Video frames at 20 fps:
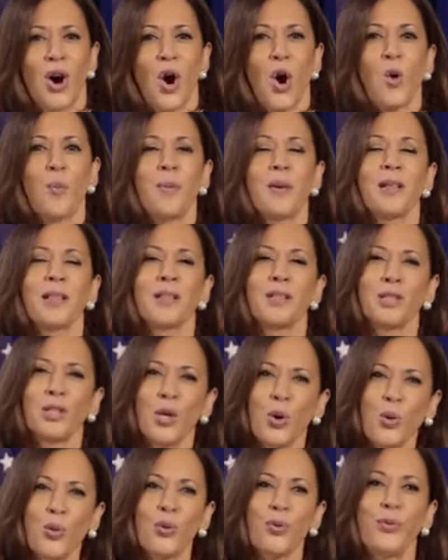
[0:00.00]
hoping the
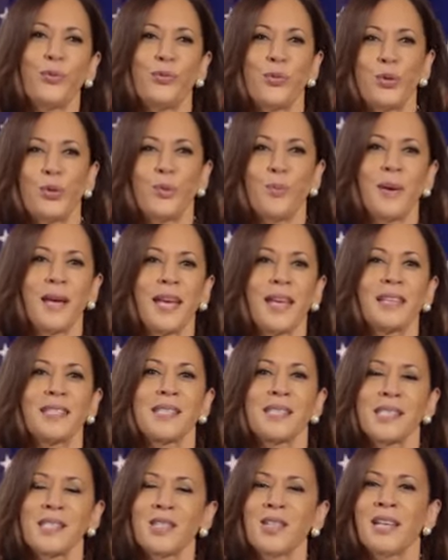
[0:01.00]
local food bank
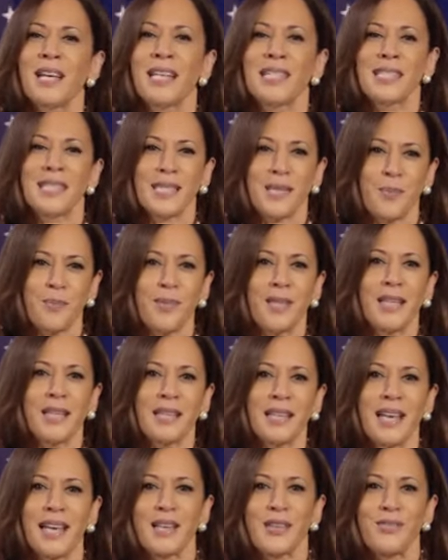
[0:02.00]
still has something
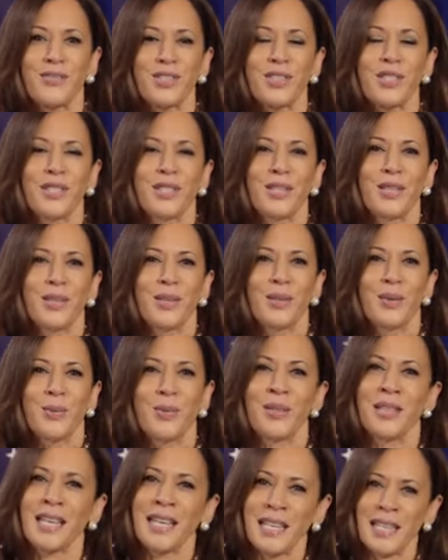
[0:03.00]
left
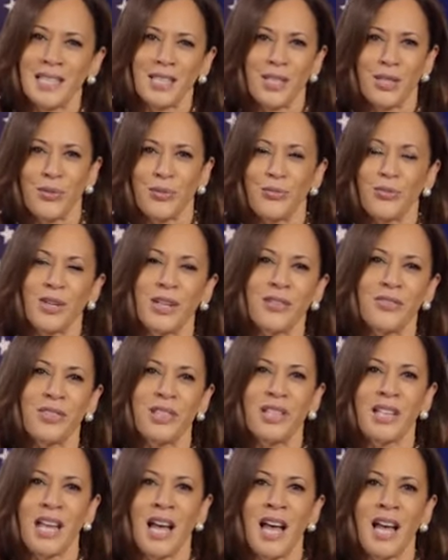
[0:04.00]
when they get to the front of
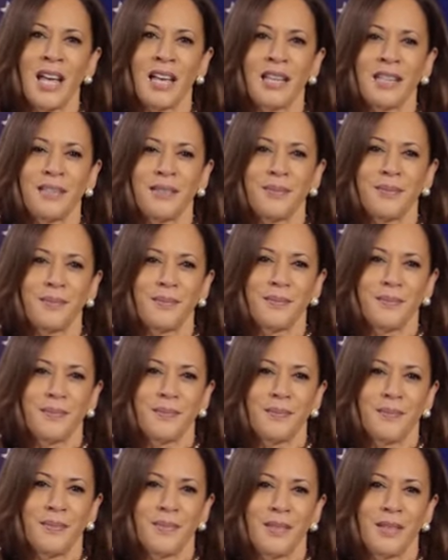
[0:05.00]
the line.
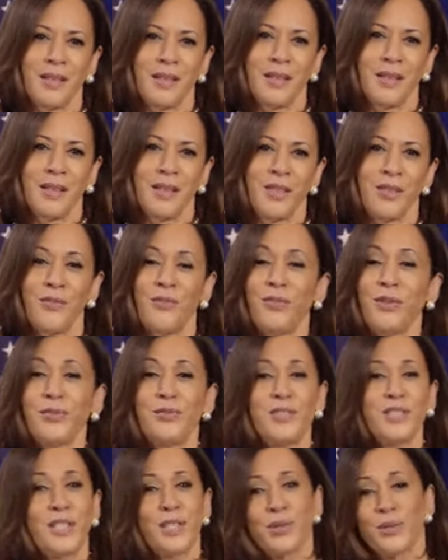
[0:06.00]
The
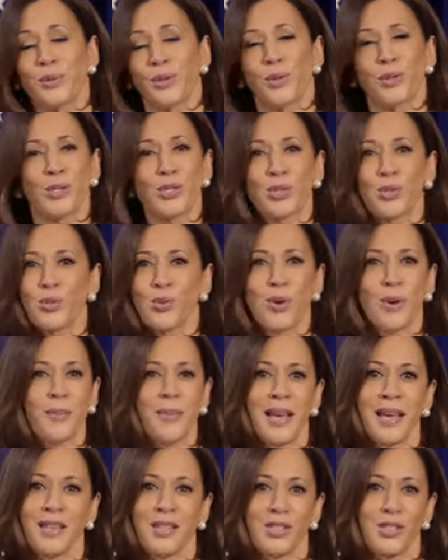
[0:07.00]
50-year-old store
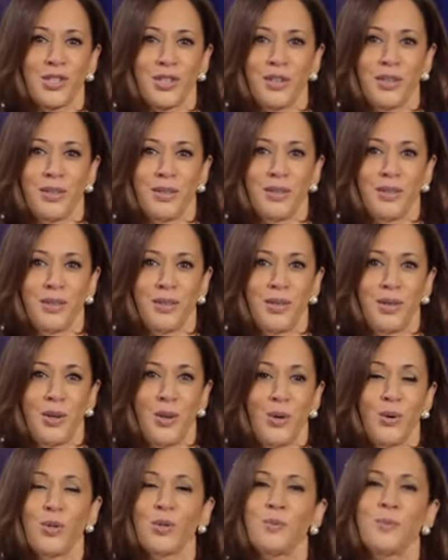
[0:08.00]
manager
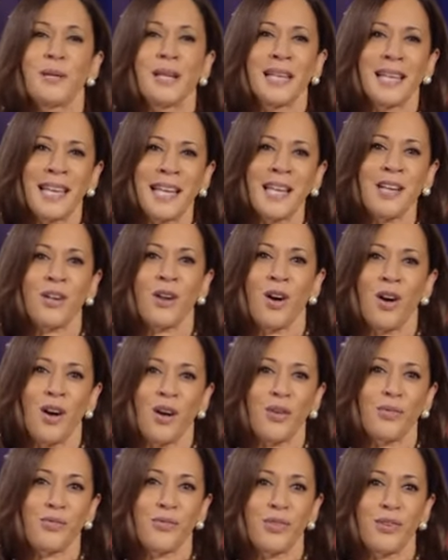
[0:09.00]
who's been laid
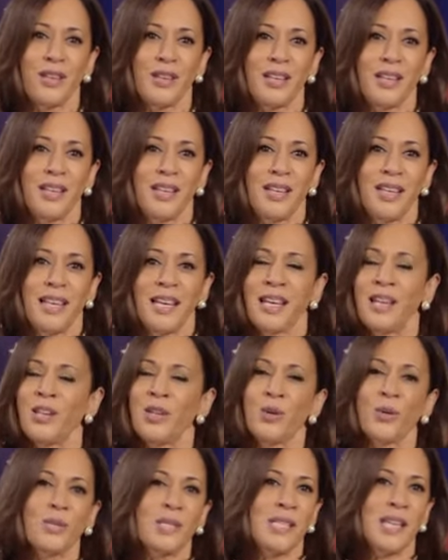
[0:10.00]
off
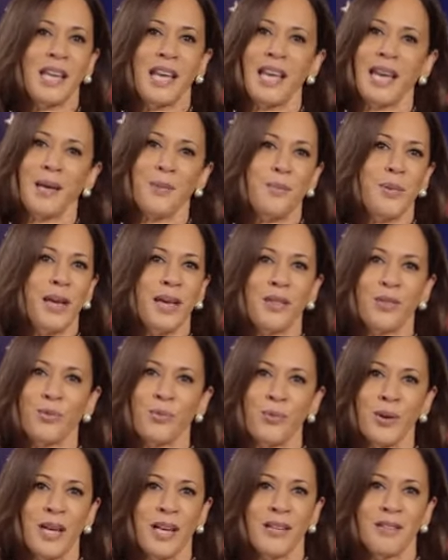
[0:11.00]
and knows he can't pay the
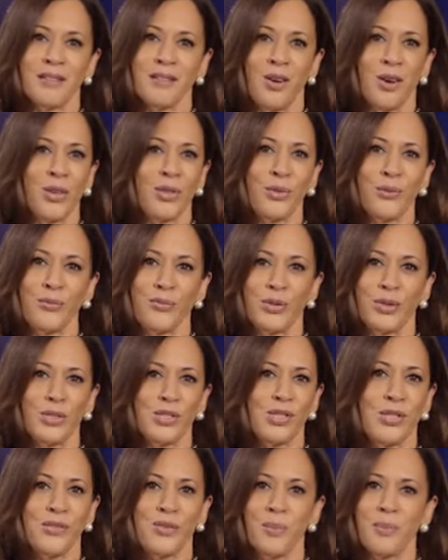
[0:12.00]
rent on the
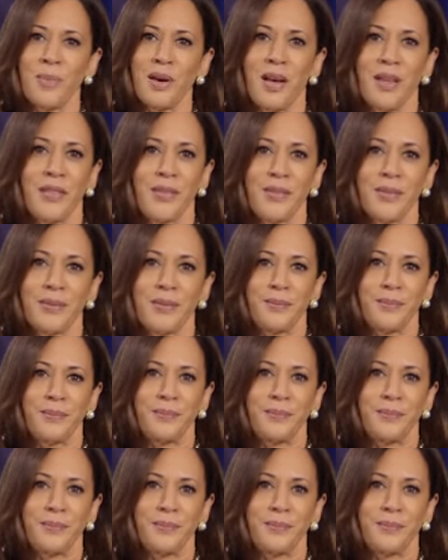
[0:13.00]
first of the month.